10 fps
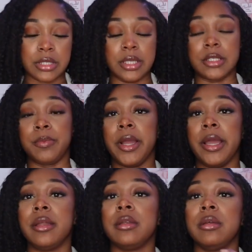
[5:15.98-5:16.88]
this
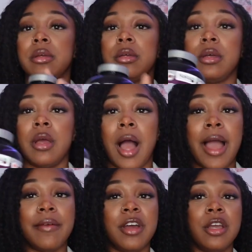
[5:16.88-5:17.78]
brand. I
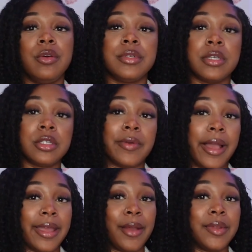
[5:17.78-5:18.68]
have not used it, so I
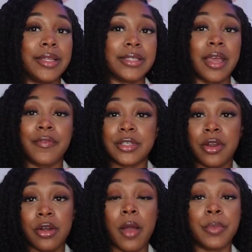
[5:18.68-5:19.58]
can't really say if it's good
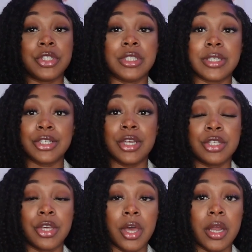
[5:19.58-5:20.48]
or not, but she says
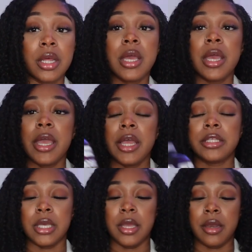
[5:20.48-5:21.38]
it's good.
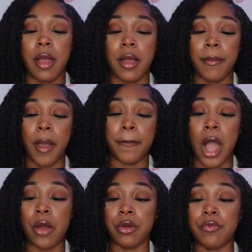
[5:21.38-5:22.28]
It's in a
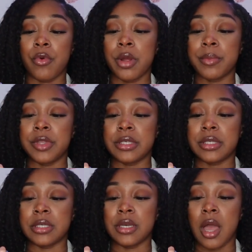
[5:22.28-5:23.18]
powder form. This
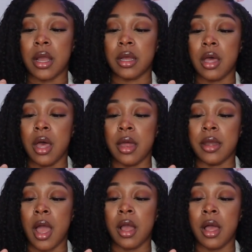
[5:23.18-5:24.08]
is
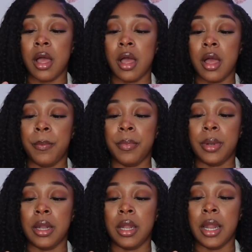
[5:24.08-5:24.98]
Naka
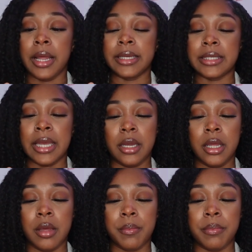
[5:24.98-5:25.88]

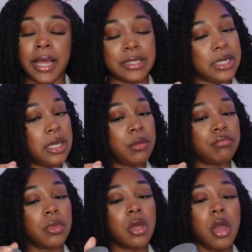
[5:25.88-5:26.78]
Plantainium
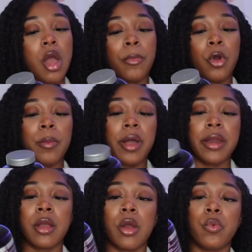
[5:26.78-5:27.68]

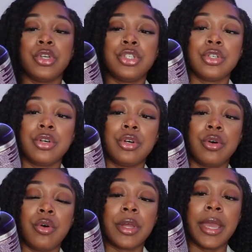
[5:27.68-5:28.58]
probiotic,
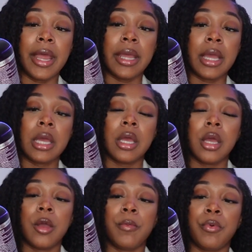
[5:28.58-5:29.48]
original organic
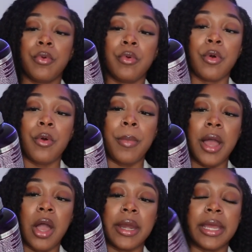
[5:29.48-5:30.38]

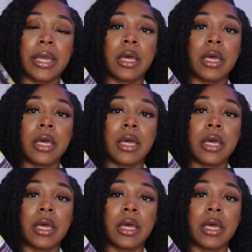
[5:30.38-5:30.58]
probiotic.